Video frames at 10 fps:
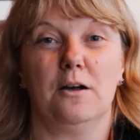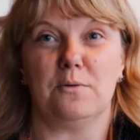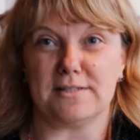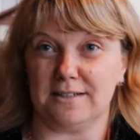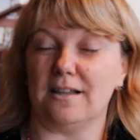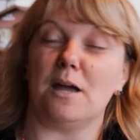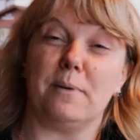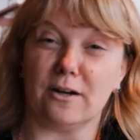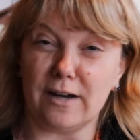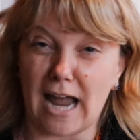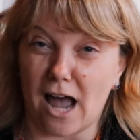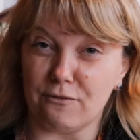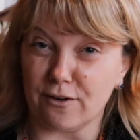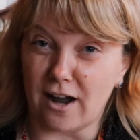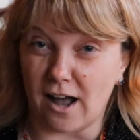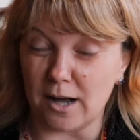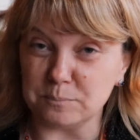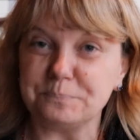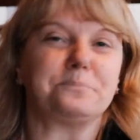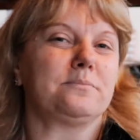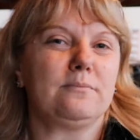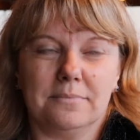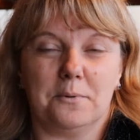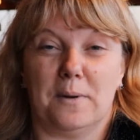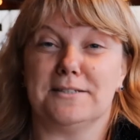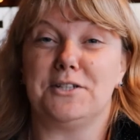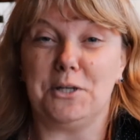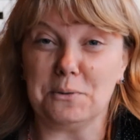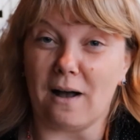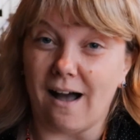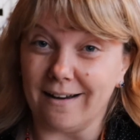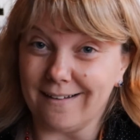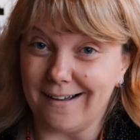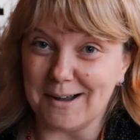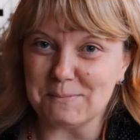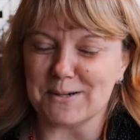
Was in Liberia, Africa. Went to Uganda